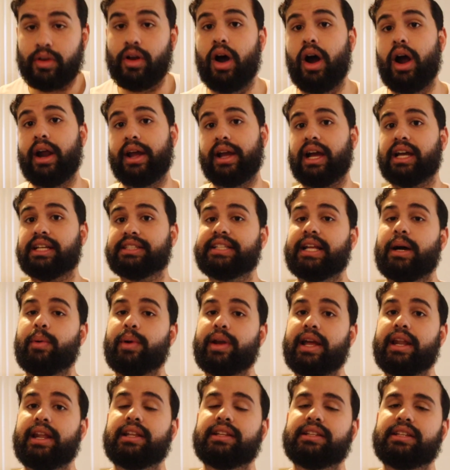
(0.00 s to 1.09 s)
Alright guys, now we're
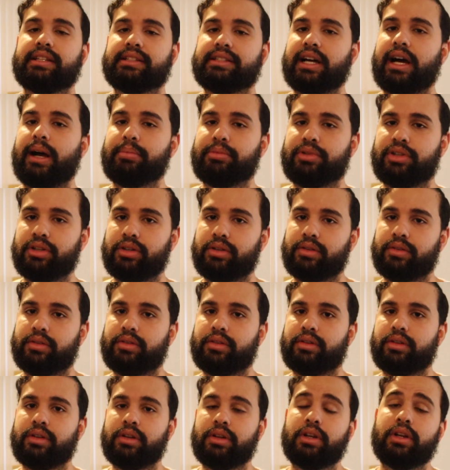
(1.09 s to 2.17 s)
getting into the top 2.
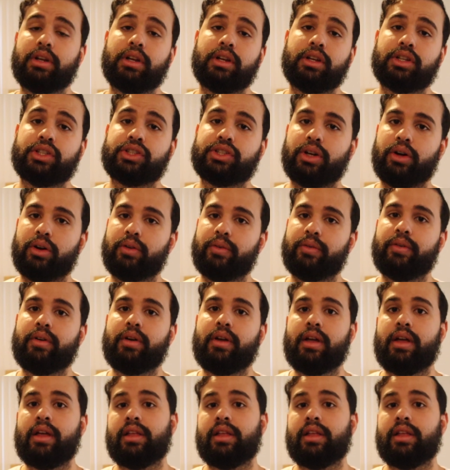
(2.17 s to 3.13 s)
So